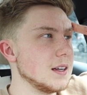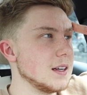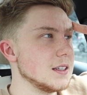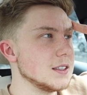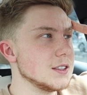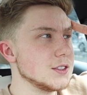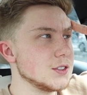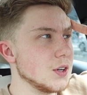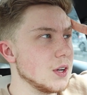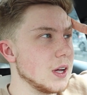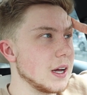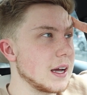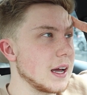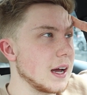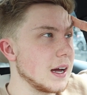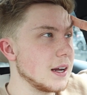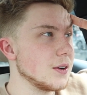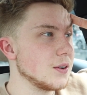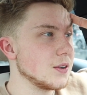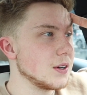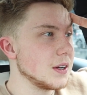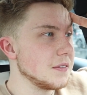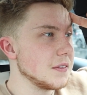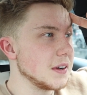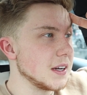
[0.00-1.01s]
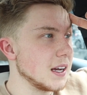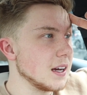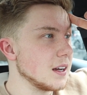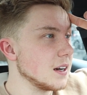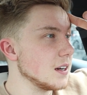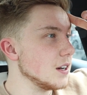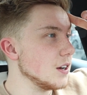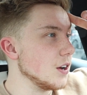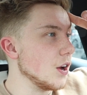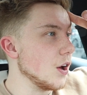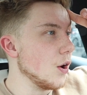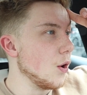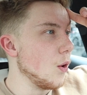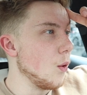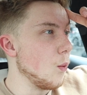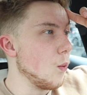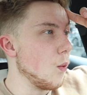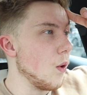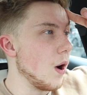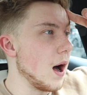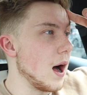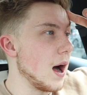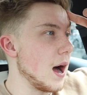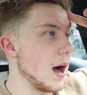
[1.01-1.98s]
so like i don't even get to know
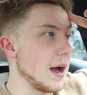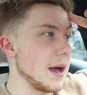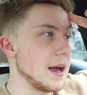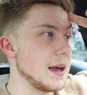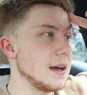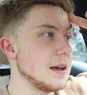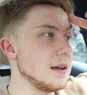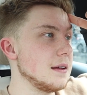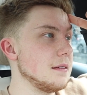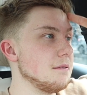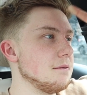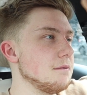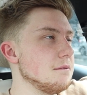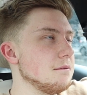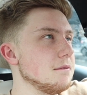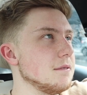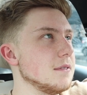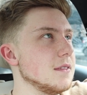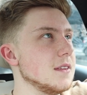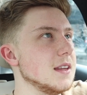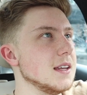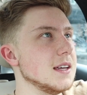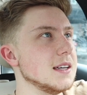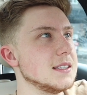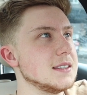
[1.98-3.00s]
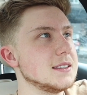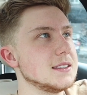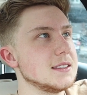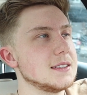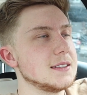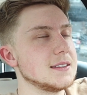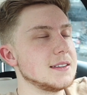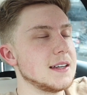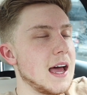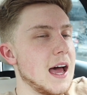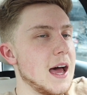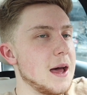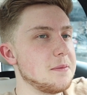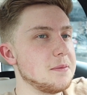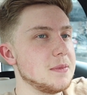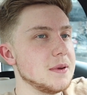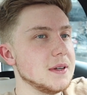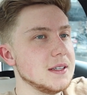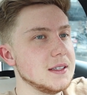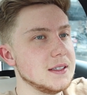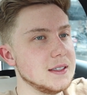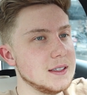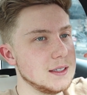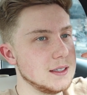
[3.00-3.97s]
why this
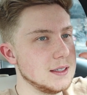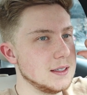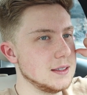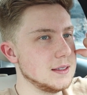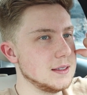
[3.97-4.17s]
happened